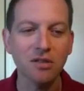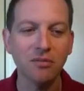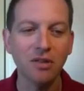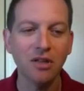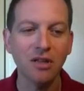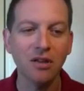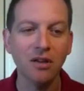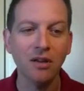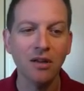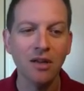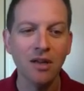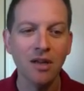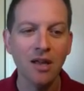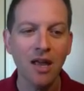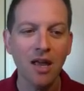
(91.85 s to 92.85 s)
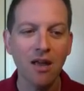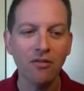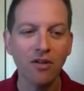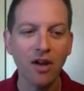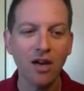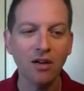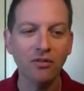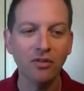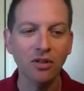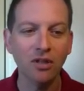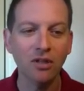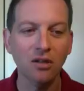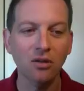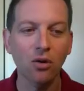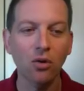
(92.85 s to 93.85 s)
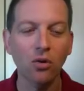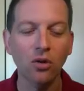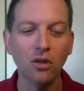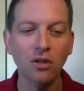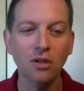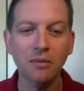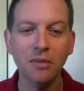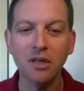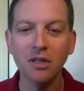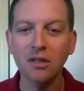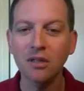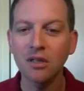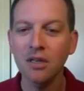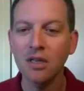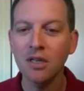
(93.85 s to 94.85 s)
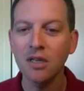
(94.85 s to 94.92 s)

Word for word: I mean, they have kind of a little hole in the middle,